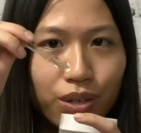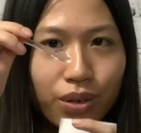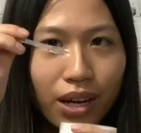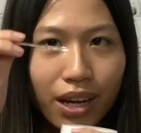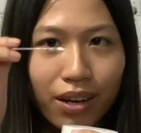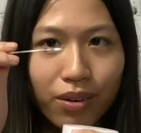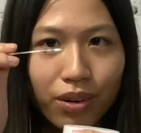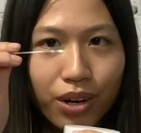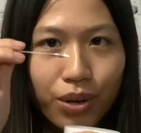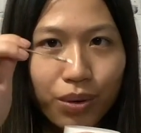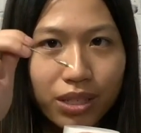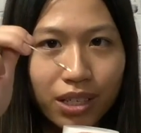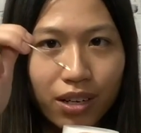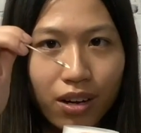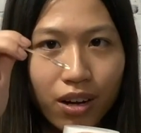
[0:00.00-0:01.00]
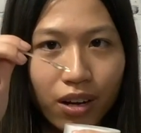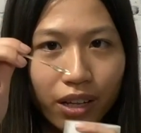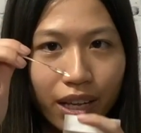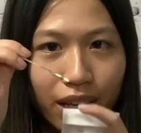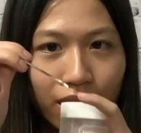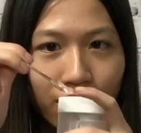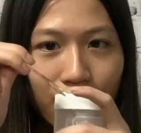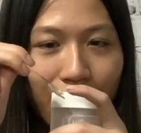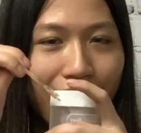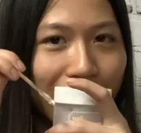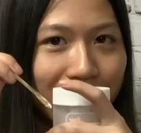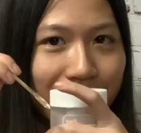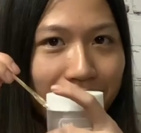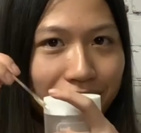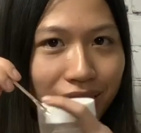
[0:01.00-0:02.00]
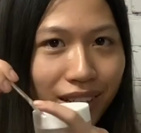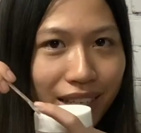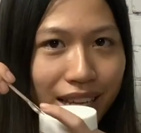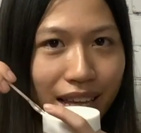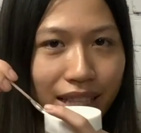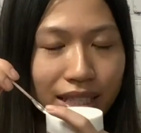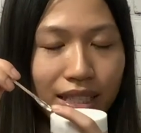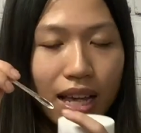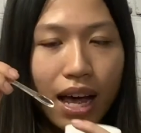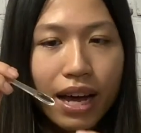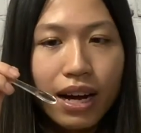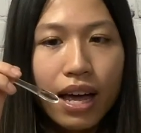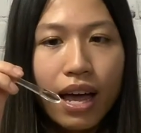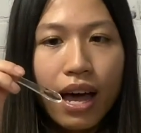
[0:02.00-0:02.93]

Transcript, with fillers: I don't know what to call it. The indent on the inside.